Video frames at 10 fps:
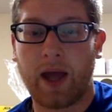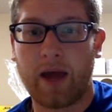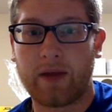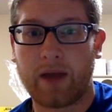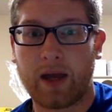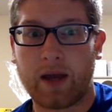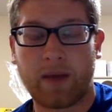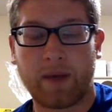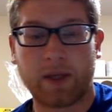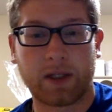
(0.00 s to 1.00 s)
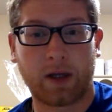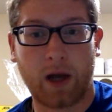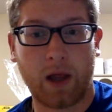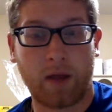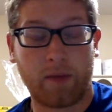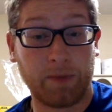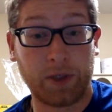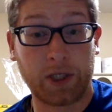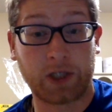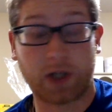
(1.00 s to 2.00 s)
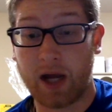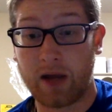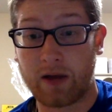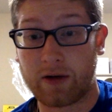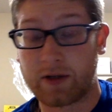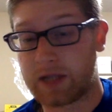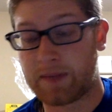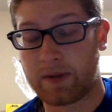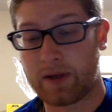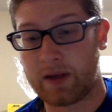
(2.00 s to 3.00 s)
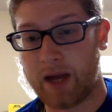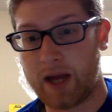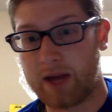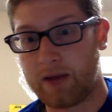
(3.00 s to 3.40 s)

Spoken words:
and then they must have gone to the Bermuda Triangle or something like that.